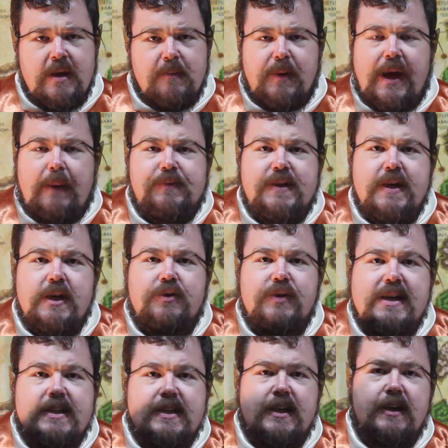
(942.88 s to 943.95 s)
Perhaps their
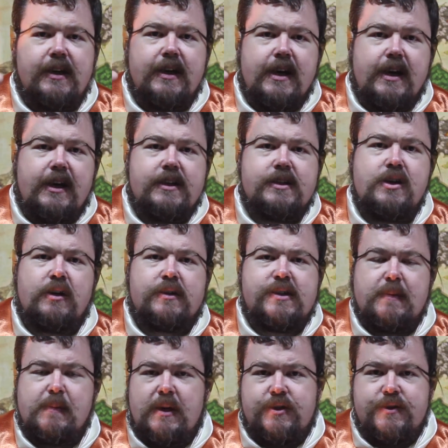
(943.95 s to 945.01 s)
greeting is not
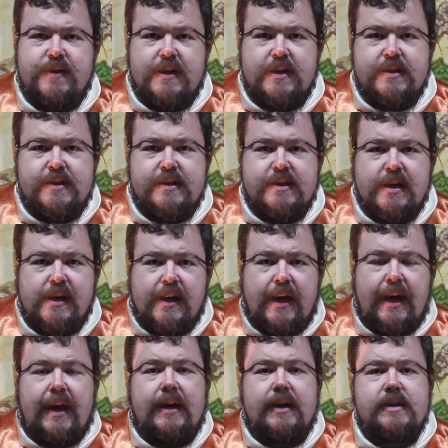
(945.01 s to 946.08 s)
so much this
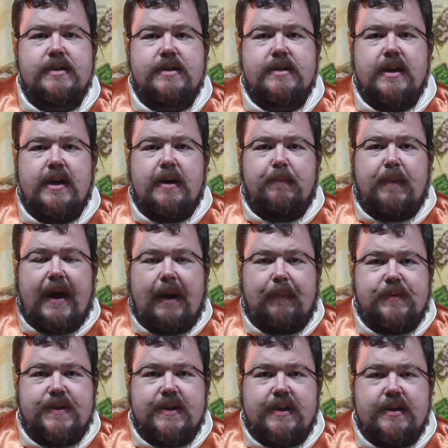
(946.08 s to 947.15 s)
as
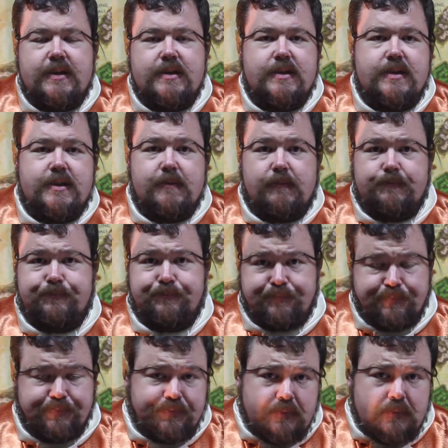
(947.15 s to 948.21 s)
perhaps it is
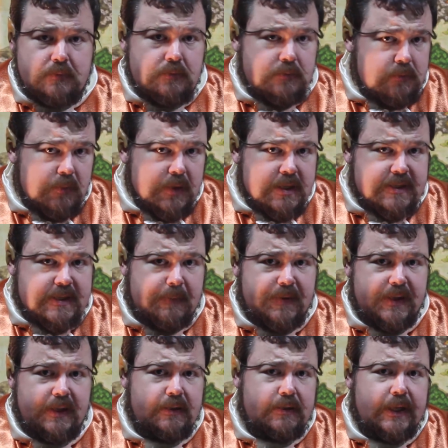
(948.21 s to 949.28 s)

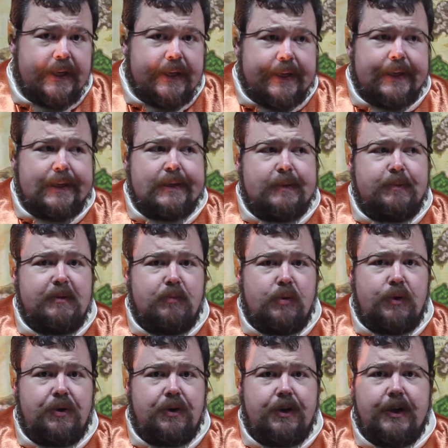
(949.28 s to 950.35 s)
something a little bit
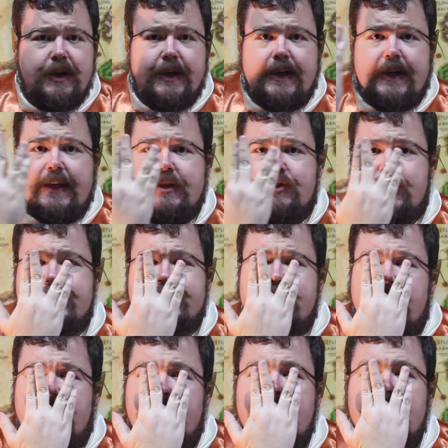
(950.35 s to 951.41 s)
more
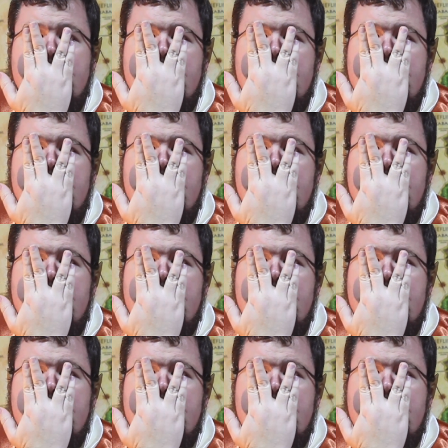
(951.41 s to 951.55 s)
interesting.